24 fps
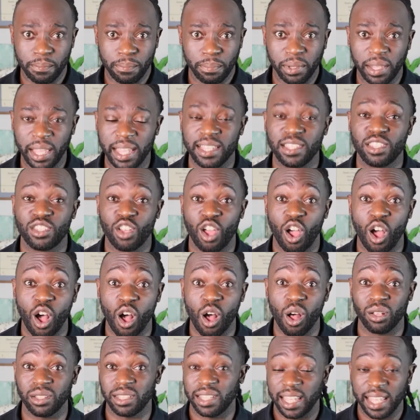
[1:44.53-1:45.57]
place
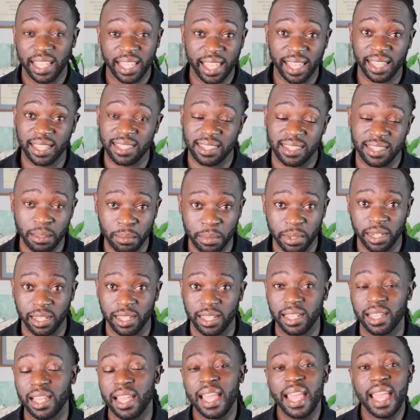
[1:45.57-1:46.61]
called
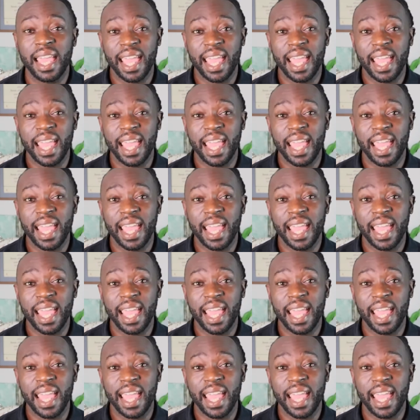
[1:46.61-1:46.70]
Gethsemane.